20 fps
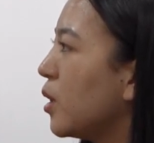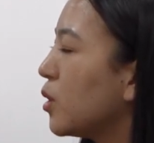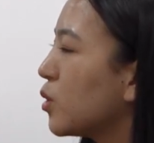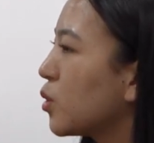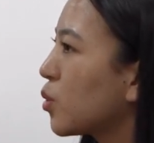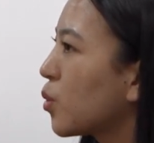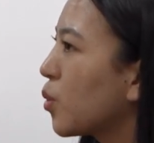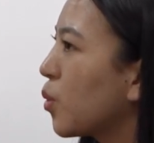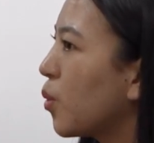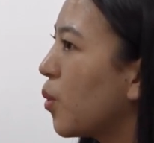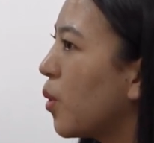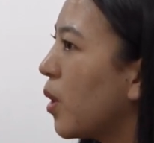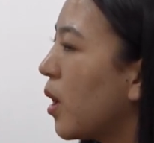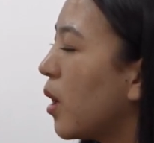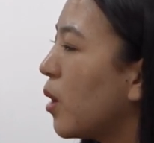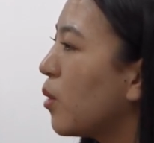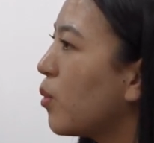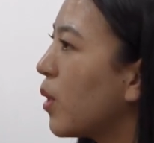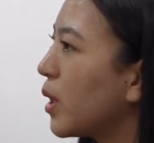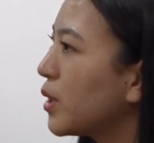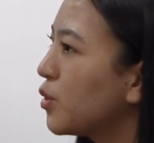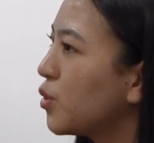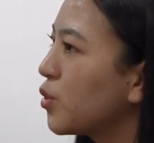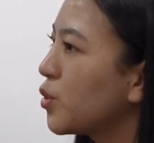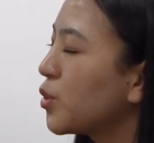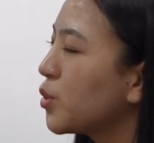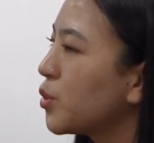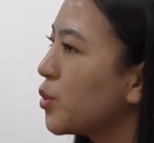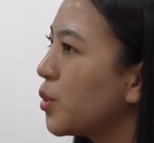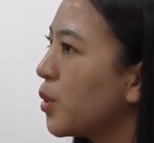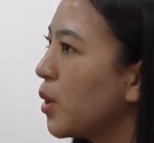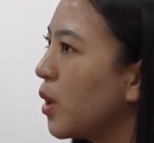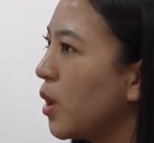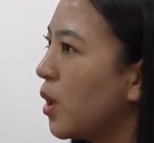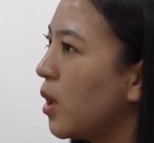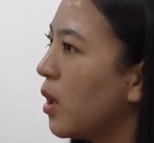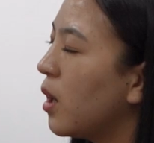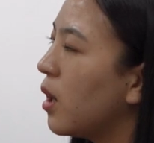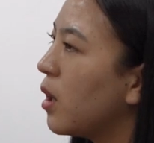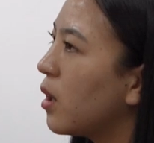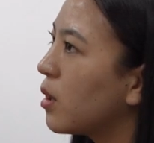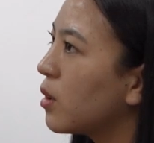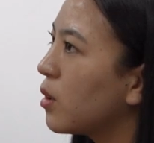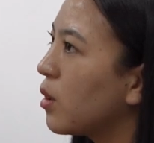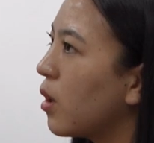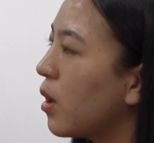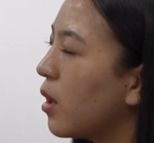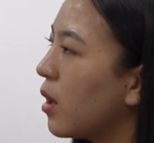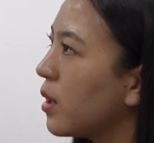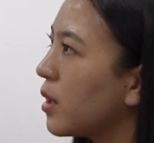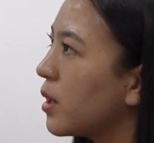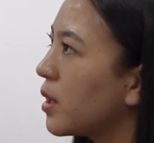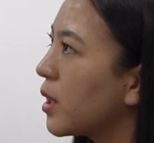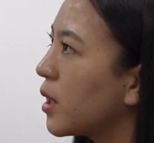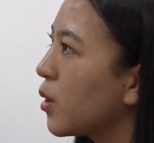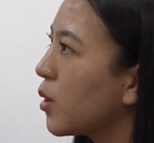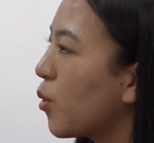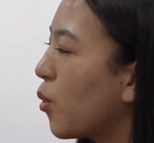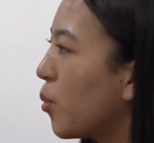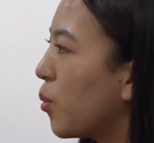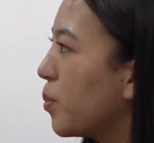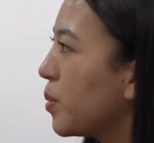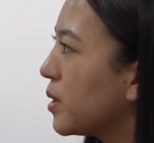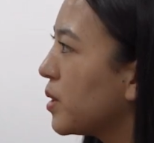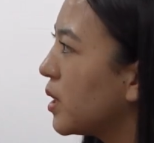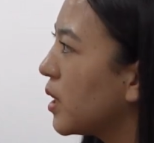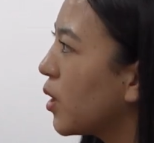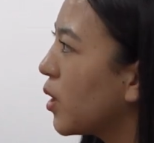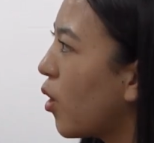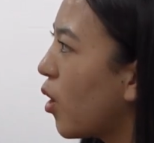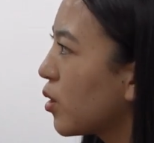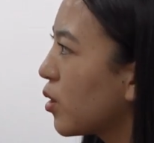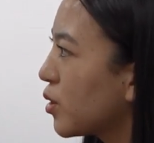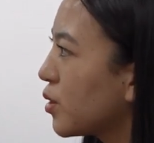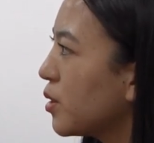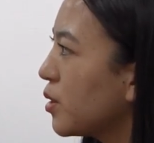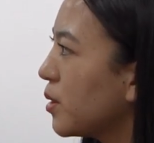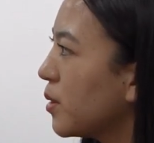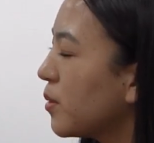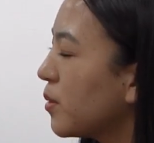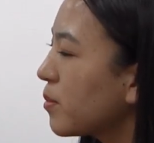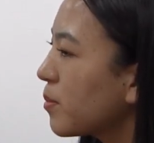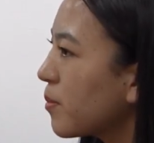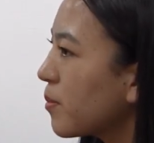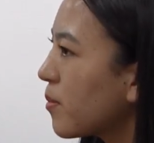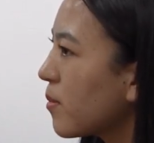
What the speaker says: So once you open the auction,